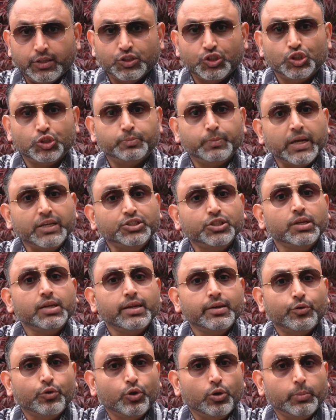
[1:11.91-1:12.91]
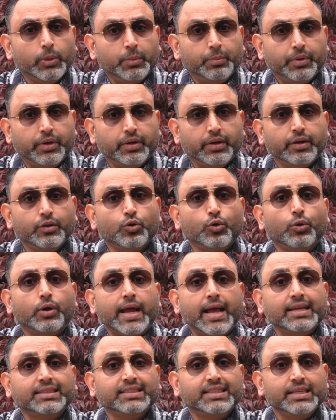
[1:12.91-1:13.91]
Special enrollment period or
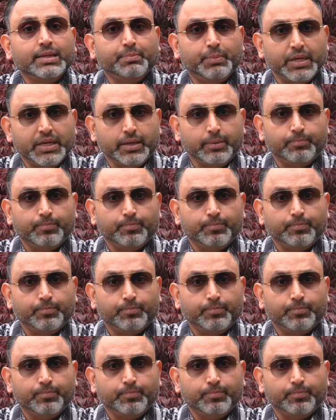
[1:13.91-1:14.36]
SEP.